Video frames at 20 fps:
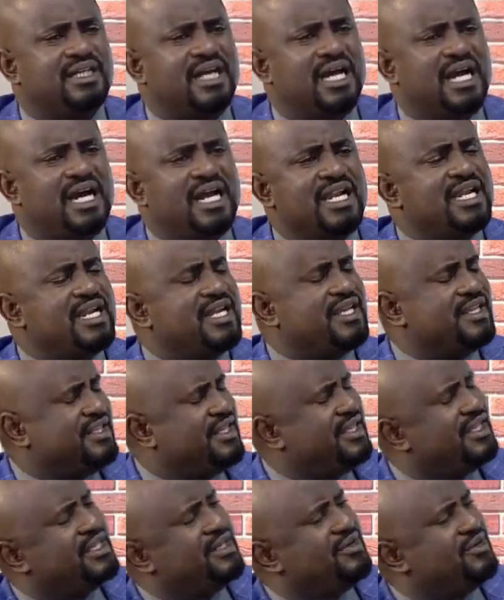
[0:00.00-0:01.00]
another
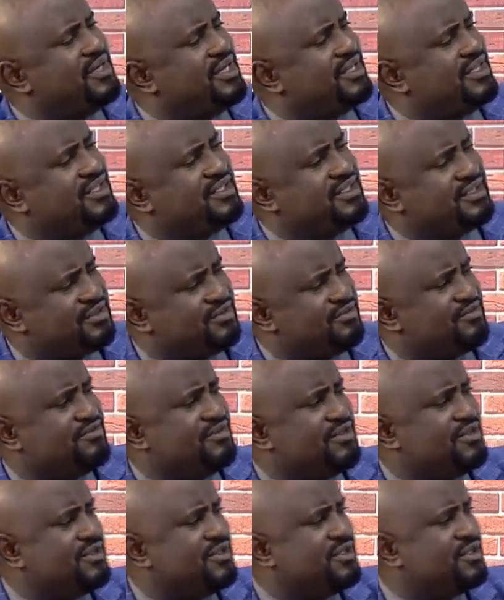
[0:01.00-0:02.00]
area that is of
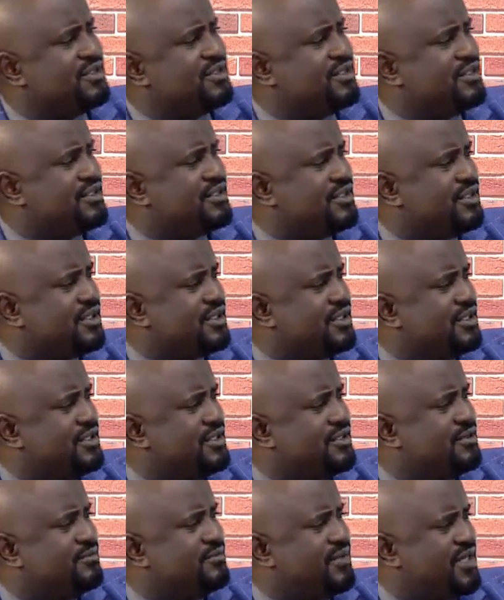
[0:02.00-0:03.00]
very
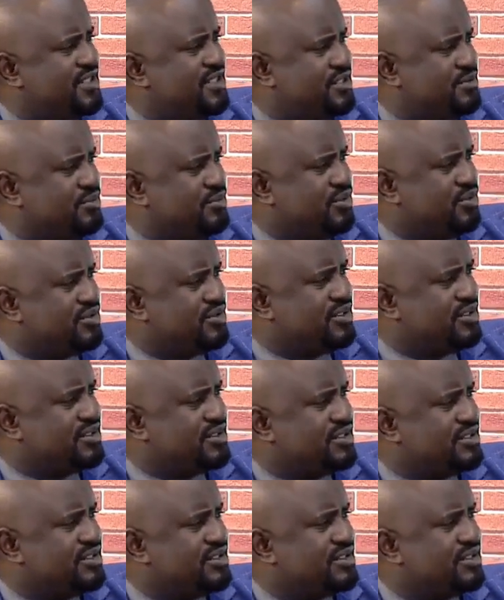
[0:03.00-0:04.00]
much
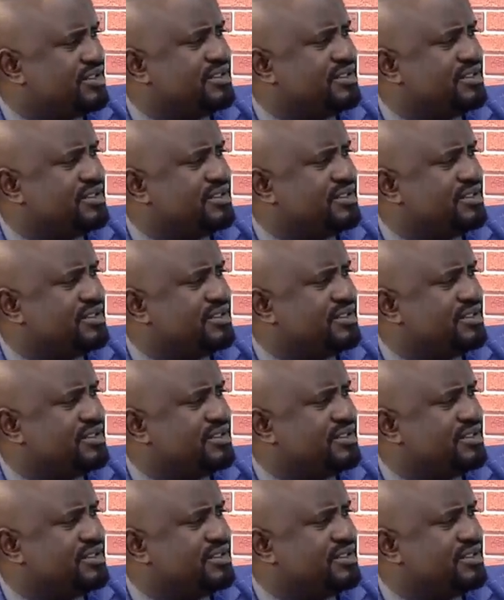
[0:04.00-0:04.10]
importance.